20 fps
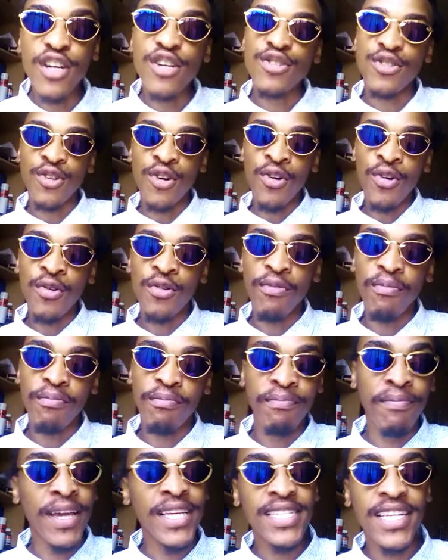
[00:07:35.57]
So
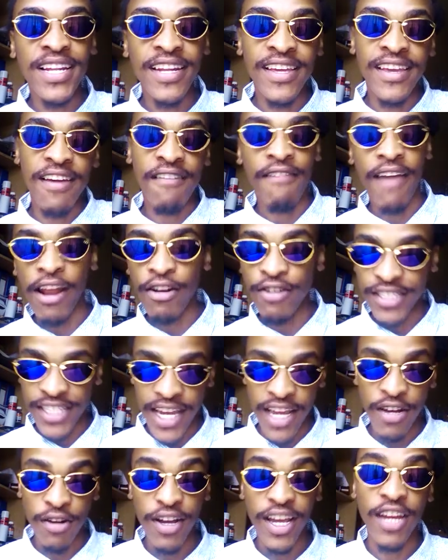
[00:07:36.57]
basically, a value
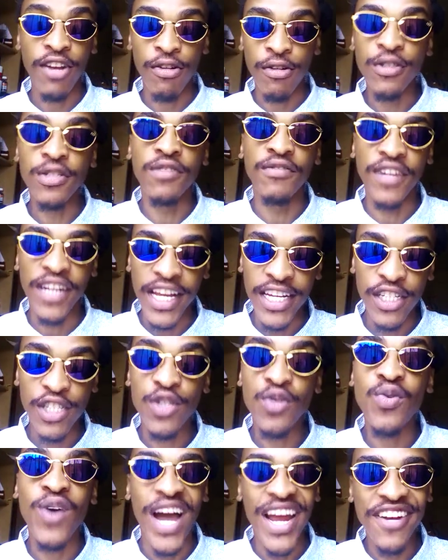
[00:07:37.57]
chain can also relate
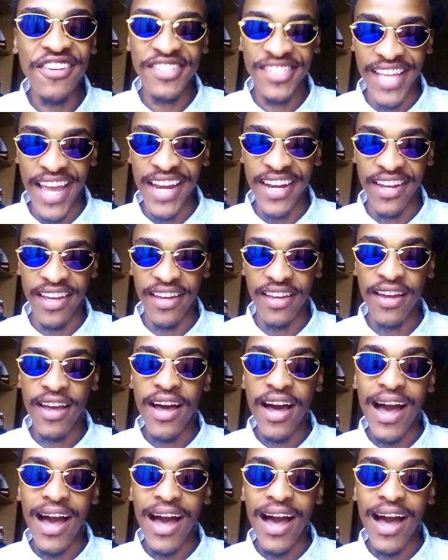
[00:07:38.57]
to understanding